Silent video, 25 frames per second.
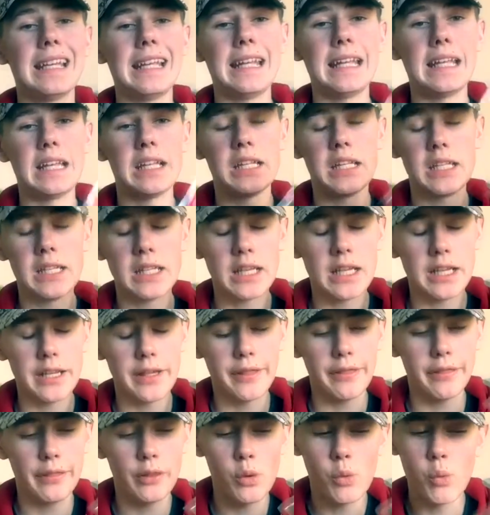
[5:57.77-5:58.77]
in
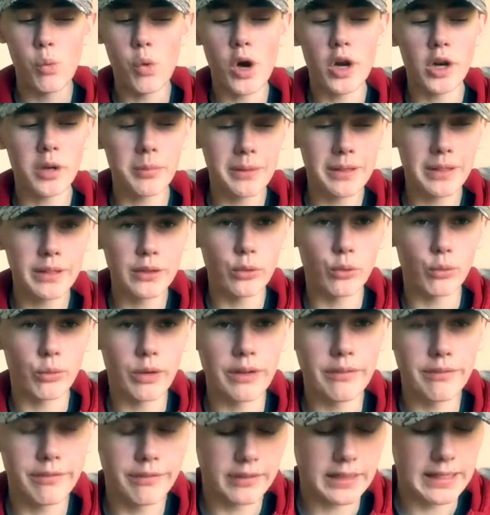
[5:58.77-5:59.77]
the watermelon
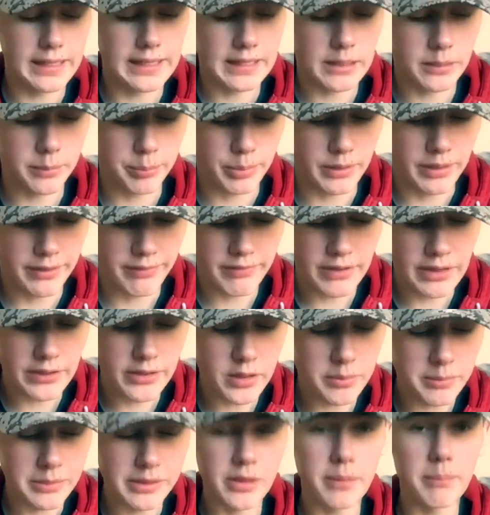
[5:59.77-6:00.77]
red flake, but I
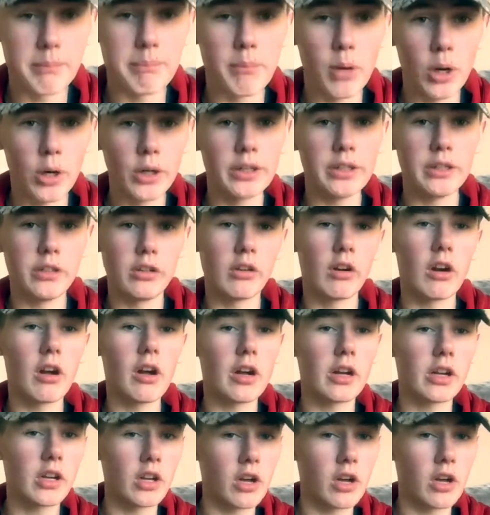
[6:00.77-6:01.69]
found them in the Mardi Gras